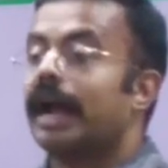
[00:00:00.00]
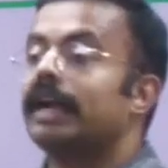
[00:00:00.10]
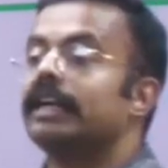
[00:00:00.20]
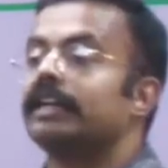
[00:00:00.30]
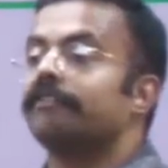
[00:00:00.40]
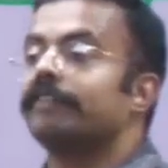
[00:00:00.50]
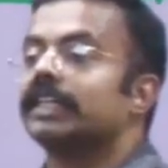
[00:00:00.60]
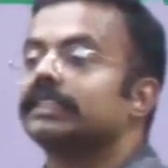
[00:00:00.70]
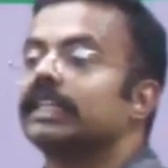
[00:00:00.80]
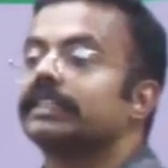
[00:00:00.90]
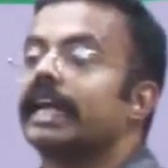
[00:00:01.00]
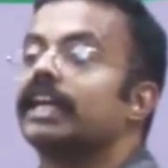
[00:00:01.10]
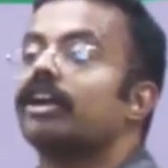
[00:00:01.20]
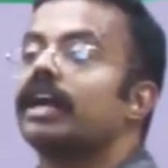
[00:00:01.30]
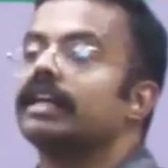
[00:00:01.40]
and it affects the
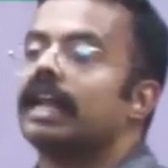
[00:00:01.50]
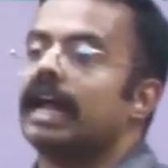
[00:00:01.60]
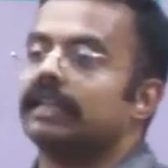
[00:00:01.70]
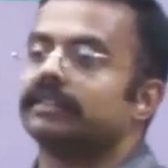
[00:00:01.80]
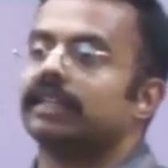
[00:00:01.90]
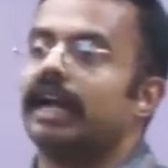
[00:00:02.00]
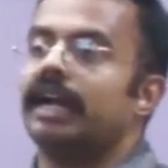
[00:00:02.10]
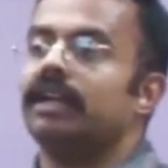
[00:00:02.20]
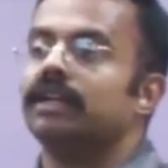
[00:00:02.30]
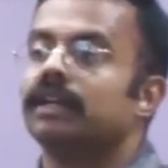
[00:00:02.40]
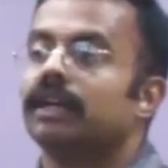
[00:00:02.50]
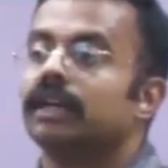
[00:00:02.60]
thyroid glands and